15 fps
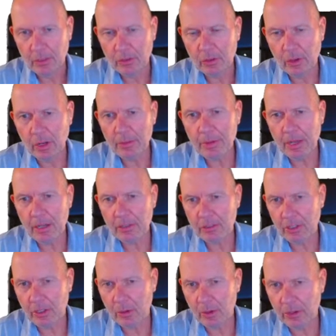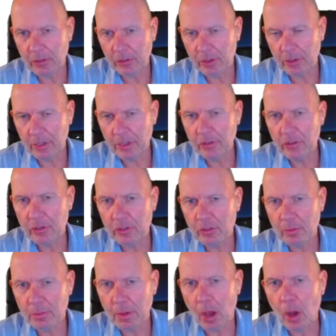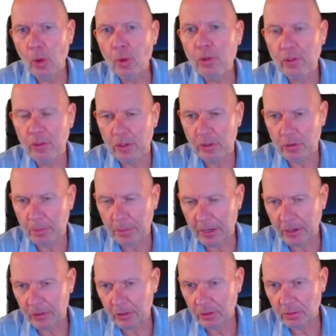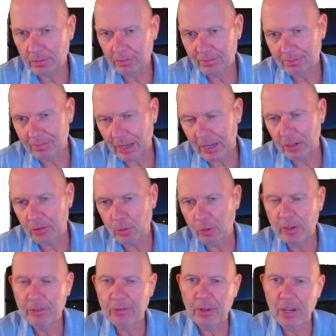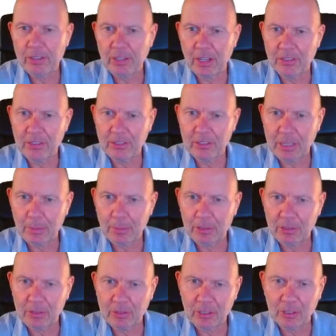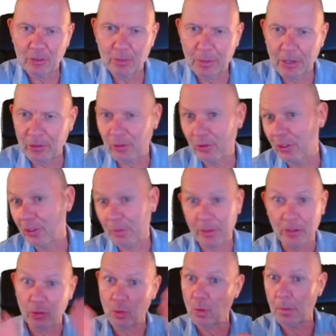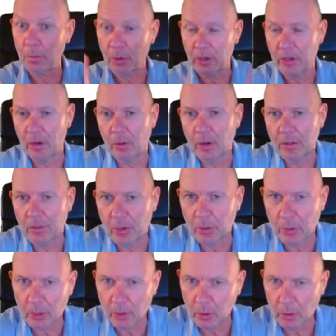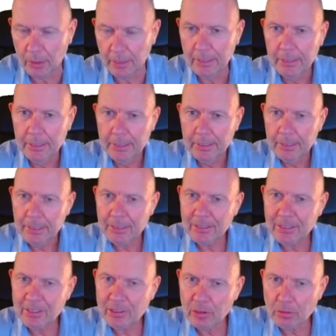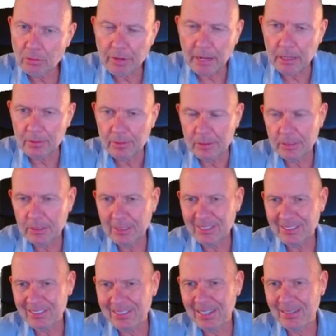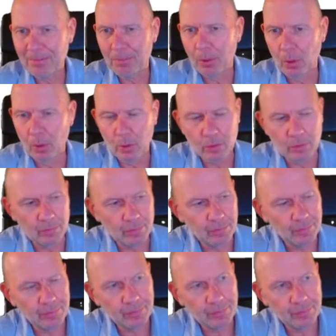So let me ask a question: Is just old geospatial I could rephrase that as established geospatial, geospatial 1.0, whatever you want to call it. Is it still relevant? Is it still important?